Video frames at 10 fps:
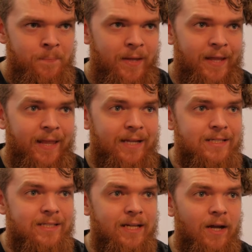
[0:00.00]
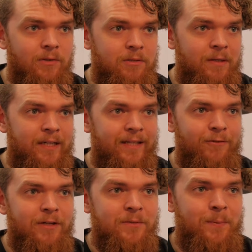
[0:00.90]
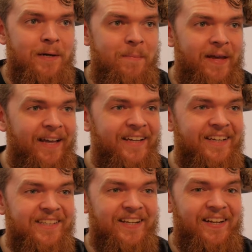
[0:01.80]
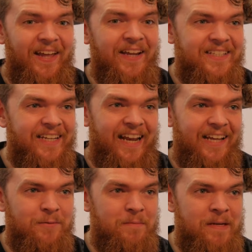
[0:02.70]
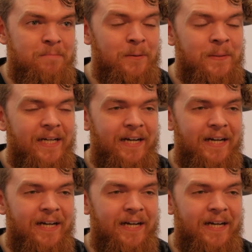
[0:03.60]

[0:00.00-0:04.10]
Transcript: and that's ultimately the reason why I'm here, because I like to connect with people.